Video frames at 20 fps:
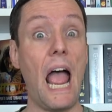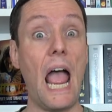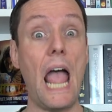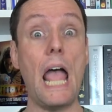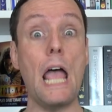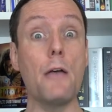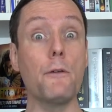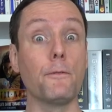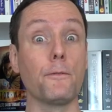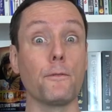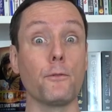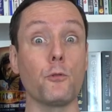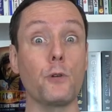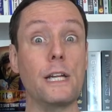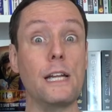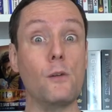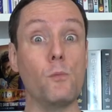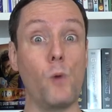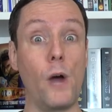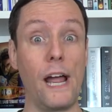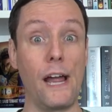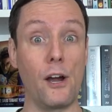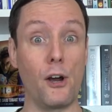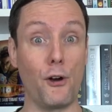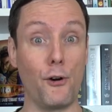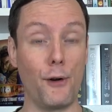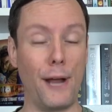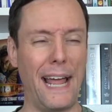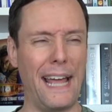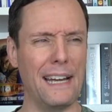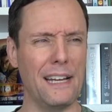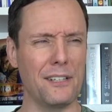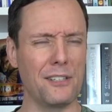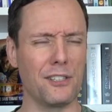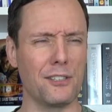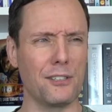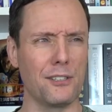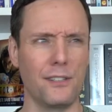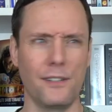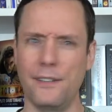everywhere, and
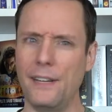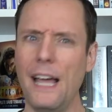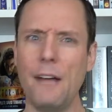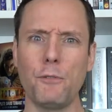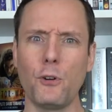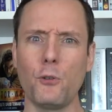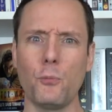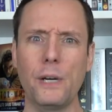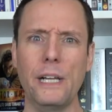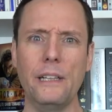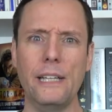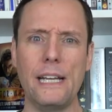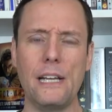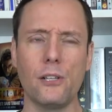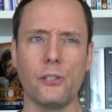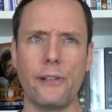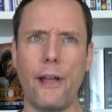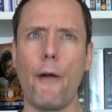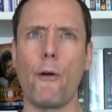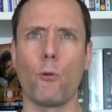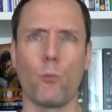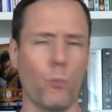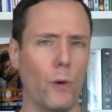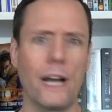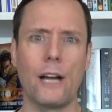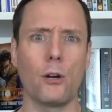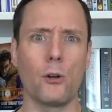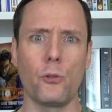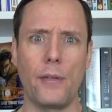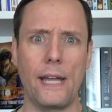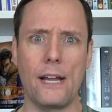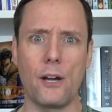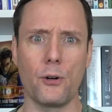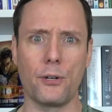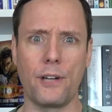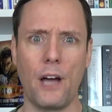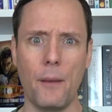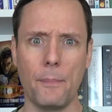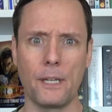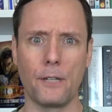it's never really clear where they are
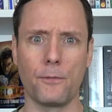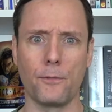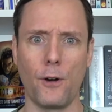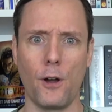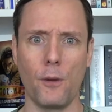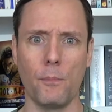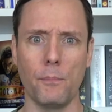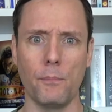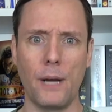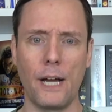coming from.